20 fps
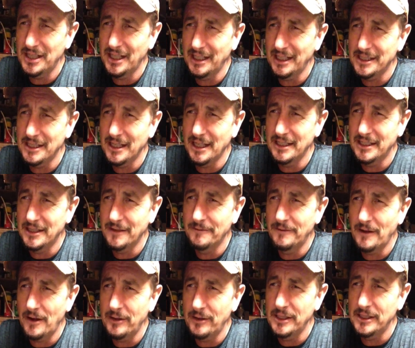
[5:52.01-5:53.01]
think it's a
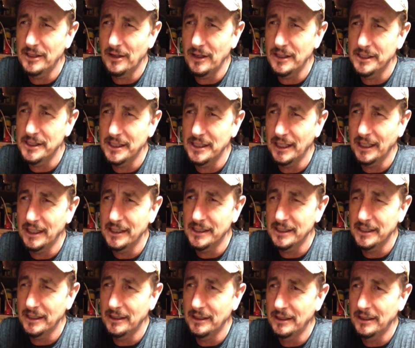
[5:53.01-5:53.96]
very nice thing. It's